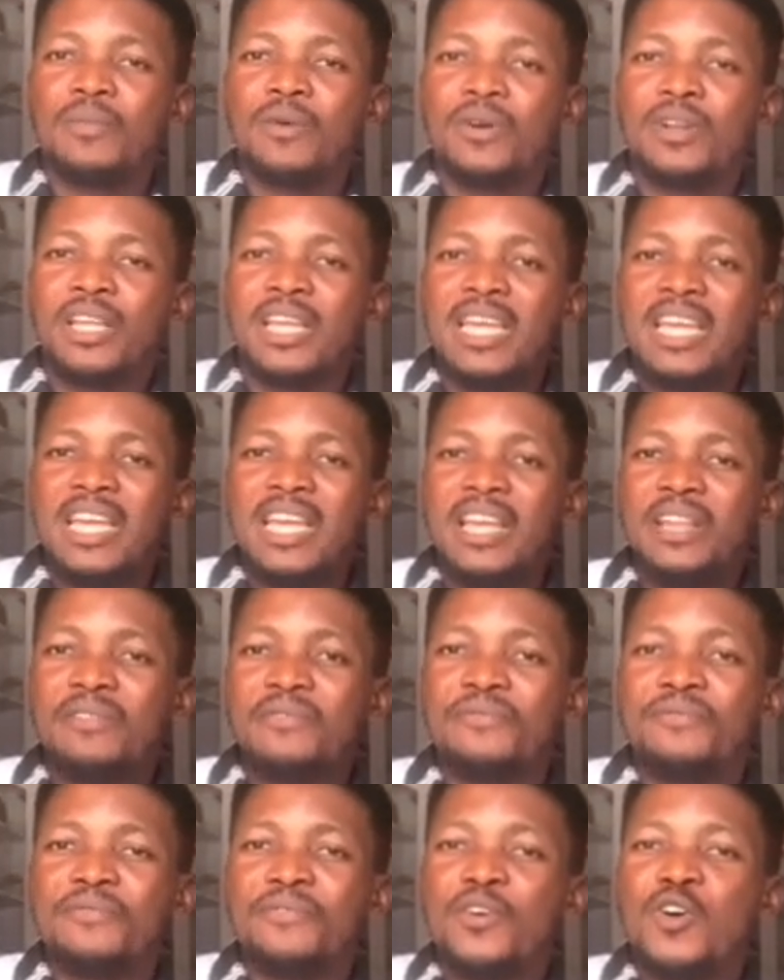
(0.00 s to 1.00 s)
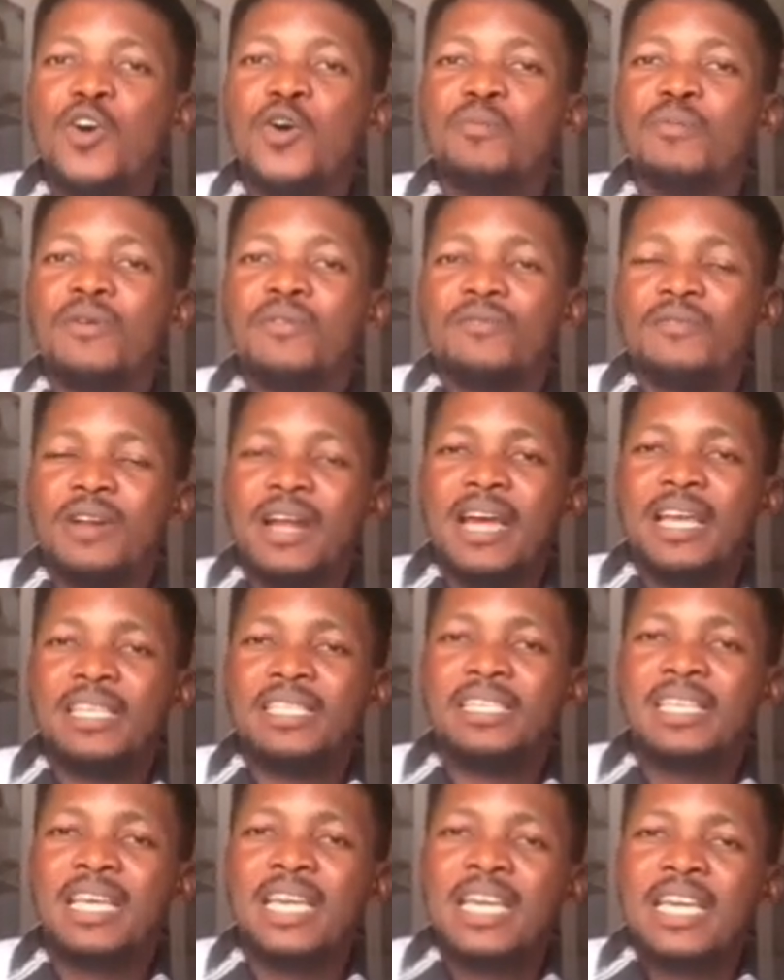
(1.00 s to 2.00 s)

body in form of rice.